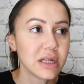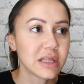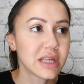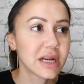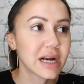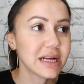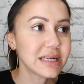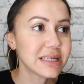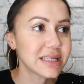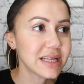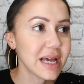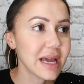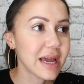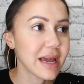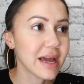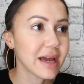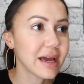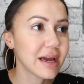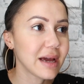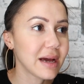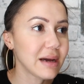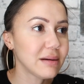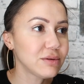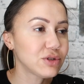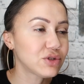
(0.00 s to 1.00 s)
Did I
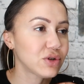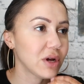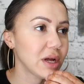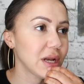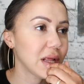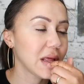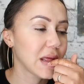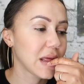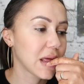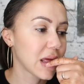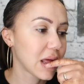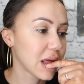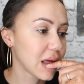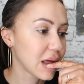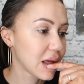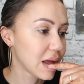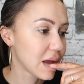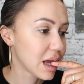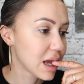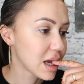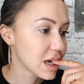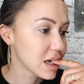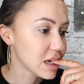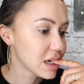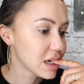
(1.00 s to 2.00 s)
say it?